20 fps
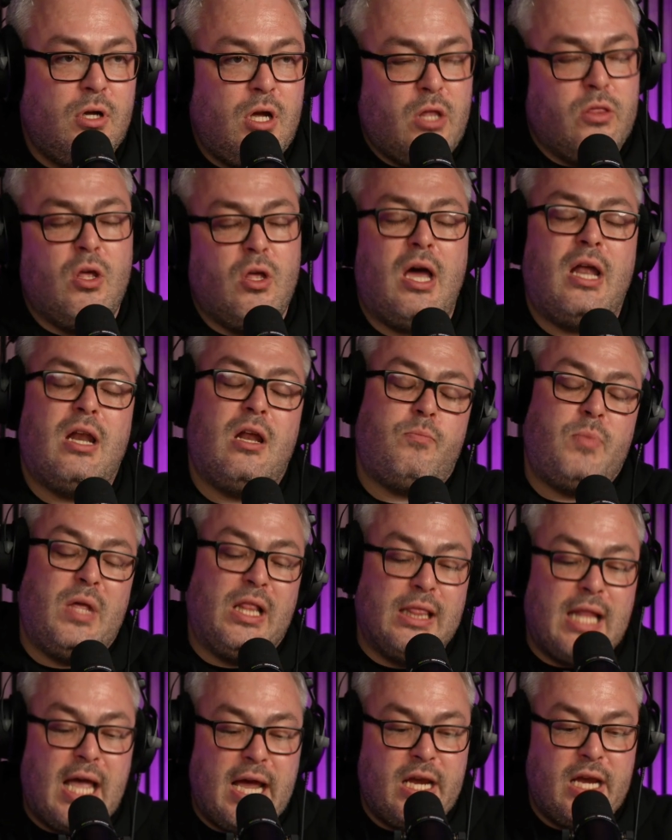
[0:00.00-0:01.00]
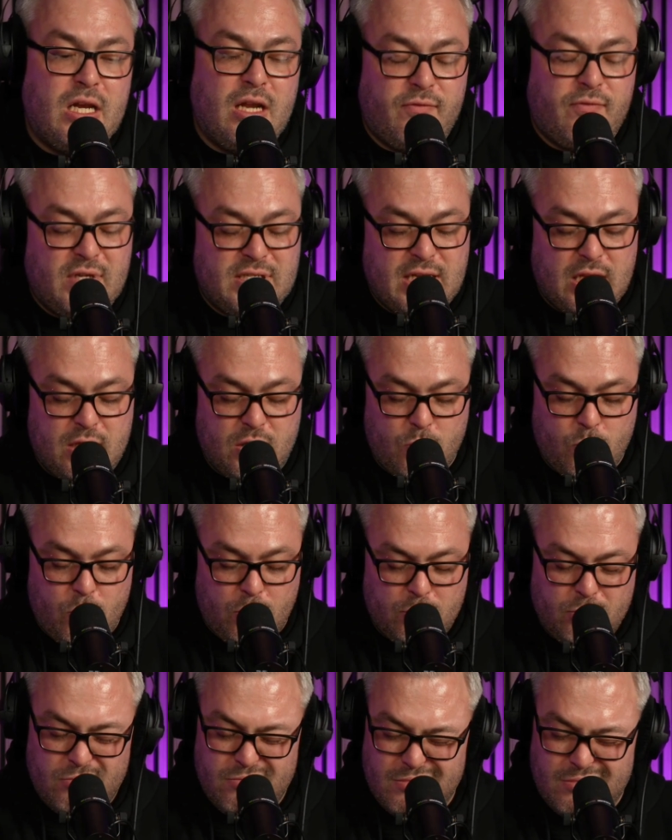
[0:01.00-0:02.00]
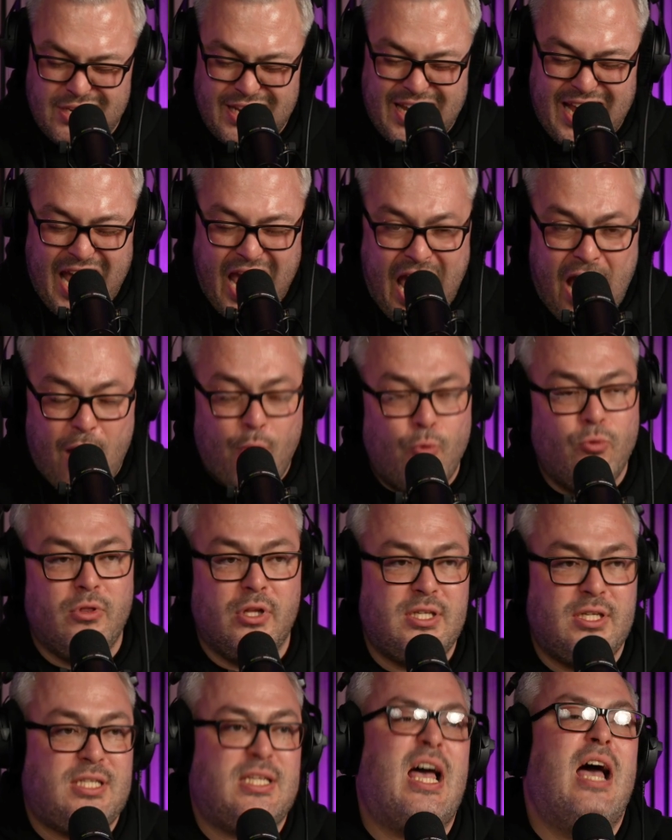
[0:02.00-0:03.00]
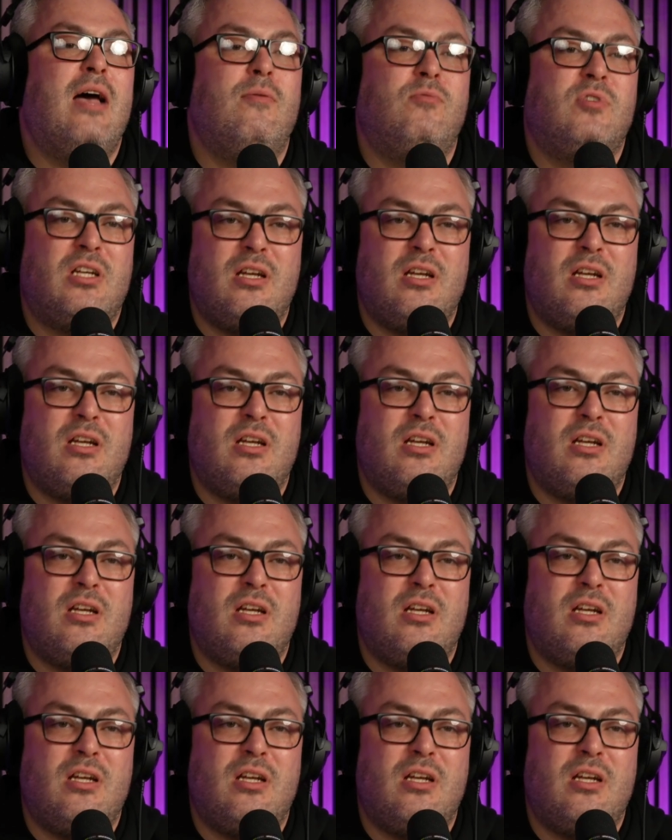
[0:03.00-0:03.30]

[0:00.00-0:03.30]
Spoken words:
And I'd be lying if I said there weren't countless times.